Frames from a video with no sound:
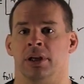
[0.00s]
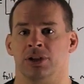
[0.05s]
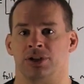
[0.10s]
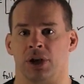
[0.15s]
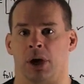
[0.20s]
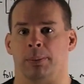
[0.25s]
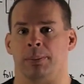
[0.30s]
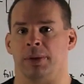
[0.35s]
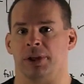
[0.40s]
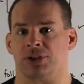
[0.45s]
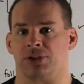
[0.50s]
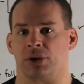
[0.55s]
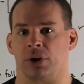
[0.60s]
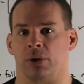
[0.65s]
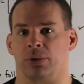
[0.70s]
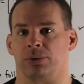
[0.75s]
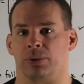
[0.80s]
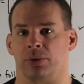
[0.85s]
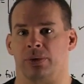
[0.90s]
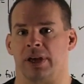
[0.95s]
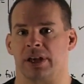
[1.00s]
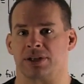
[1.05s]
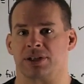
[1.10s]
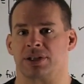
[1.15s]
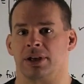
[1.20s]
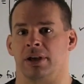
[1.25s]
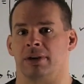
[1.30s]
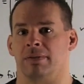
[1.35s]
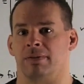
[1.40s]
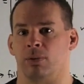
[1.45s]
So let's go through
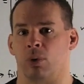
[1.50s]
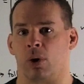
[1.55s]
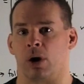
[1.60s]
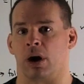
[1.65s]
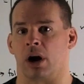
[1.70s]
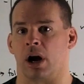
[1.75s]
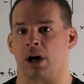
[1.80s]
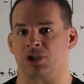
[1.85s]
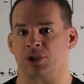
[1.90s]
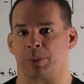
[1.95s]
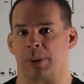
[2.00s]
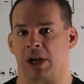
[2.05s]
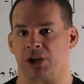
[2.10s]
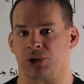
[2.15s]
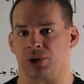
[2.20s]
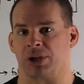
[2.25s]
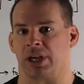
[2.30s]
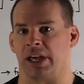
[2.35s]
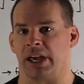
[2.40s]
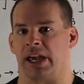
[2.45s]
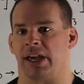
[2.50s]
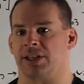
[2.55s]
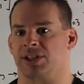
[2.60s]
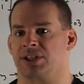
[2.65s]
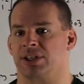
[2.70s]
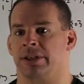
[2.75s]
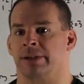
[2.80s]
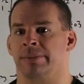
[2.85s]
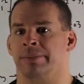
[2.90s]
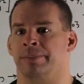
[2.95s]
this for our special
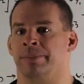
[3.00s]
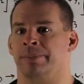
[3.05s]
case.